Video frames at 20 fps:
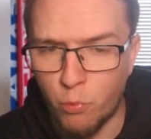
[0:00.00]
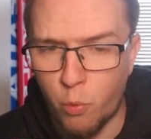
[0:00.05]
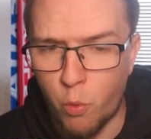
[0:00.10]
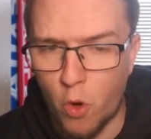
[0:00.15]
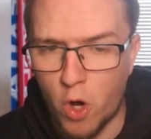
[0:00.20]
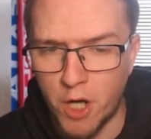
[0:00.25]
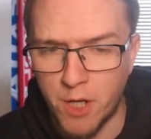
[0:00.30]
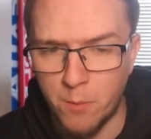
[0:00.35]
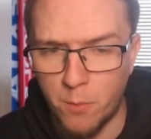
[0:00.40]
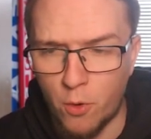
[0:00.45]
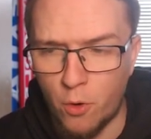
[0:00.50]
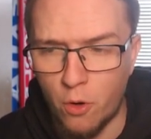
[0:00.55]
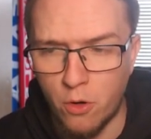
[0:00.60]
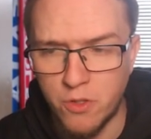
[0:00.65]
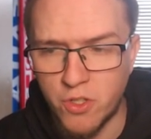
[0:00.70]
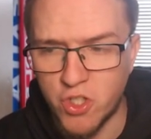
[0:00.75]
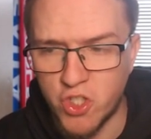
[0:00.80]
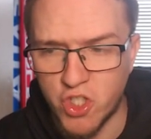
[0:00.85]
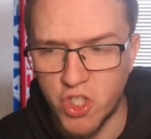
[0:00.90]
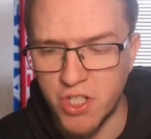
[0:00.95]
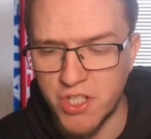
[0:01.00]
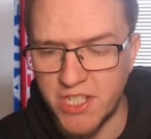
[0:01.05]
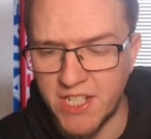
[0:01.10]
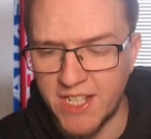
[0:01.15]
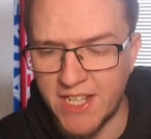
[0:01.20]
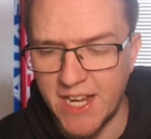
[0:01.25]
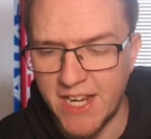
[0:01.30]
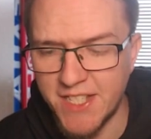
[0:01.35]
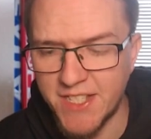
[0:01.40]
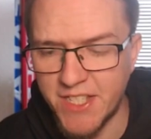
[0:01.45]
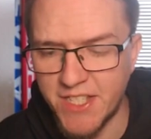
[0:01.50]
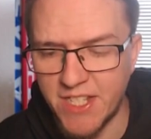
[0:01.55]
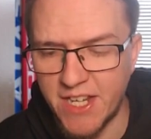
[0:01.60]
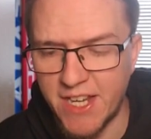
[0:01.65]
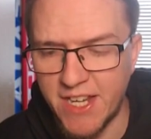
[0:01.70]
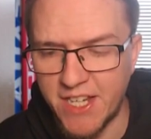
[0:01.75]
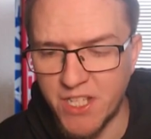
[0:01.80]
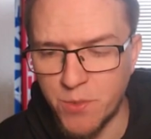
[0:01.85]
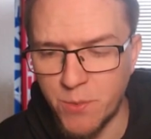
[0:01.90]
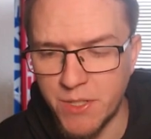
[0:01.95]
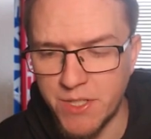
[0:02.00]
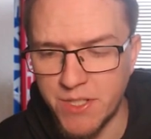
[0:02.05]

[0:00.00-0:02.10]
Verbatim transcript: us one more just in case there's a late